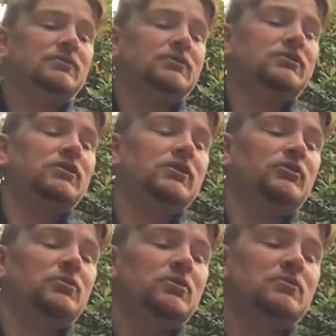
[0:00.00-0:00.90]
See that
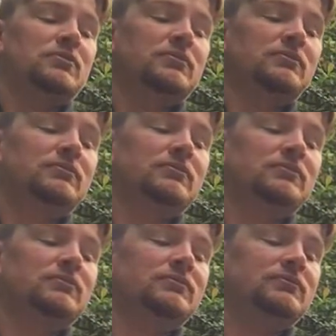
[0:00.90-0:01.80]
smoke
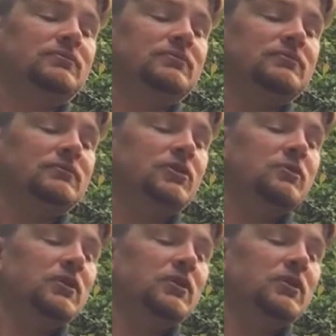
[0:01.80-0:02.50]
coming out?